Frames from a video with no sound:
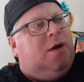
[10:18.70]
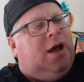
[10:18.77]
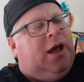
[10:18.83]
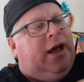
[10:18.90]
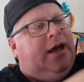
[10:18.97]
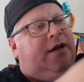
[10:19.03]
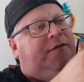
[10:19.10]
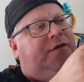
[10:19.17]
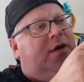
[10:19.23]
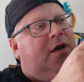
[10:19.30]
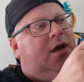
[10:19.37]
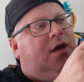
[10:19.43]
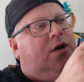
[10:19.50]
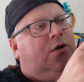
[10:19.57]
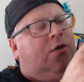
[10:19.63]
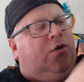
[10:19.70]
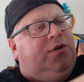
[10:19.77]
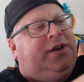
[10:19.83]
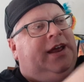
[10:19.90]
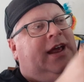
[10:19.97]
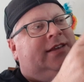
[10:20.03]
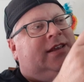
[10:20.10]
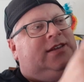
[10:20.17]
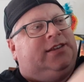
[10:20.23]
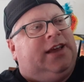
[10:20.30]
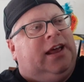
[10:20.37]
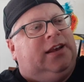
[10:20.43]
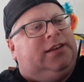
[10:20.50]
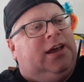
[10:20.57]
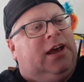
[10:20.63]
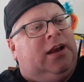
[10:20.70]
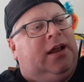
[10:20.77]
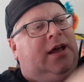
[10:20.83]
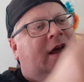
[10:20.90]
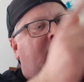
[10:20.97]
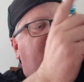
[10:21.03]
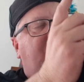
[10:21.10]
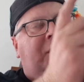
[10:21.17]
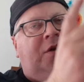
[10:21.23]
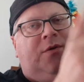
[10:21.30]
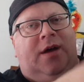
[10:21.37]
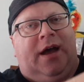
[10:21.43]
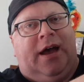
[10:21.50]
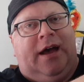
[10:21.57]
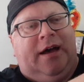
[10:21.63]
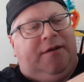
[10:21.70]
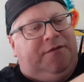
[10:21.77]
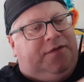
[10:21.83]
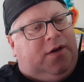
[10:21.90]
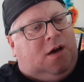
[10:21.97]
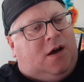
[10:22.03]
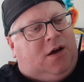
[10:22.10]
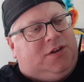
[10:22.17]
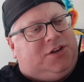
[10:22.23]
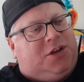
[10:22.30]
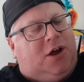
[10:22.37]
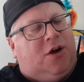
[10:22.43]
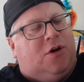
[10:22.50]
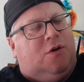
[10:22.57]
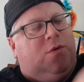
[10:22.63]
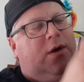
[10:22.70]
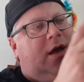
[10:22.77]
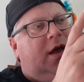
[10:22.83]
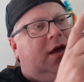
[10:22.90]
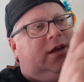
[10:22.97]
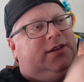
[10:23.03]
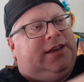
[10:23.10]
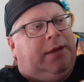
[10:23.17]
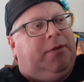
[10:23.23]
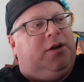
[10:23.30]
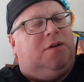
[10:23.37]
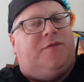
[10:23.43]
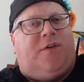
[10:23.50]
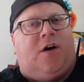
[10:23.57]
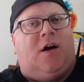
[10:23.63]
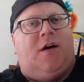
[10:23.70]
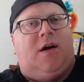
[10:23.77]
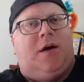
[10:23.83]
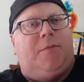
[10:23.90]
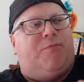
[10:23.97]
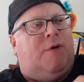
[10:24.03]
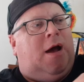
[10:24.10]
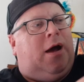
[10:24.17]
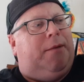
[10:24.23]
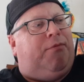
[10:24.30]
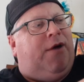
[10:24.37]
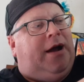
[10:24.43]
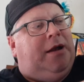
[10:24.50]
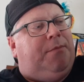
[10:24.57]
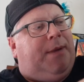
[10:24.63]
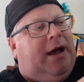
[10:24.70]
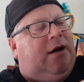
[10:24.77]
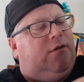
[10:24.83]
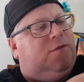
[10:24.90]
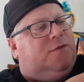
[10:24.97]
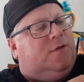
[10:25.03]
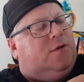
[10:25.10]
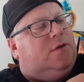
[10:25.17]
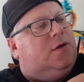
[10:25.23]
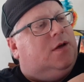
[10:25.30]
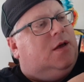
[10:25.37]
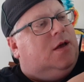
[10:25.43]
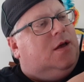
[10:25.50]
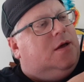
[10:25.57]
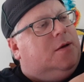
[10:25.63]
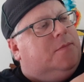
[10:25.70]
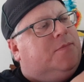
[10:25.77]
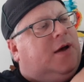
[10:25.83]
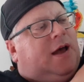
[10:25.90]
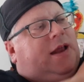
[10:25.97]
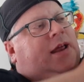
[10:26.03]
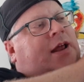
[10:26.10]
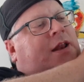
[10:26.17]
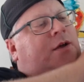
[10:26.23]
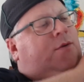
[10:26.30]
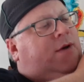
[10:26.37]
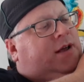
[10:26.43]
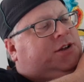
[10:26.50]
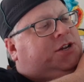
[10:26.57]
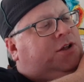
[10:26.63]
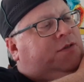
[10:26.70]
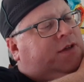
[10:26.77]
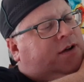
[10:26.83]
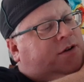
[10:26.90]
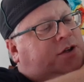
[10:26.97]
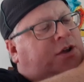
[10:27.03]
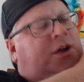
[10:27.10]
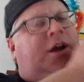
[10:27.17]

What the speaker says: have Ortiz and Santana, and then you have also Sammy Guevara, Pride and Powerful. But anyway, so there you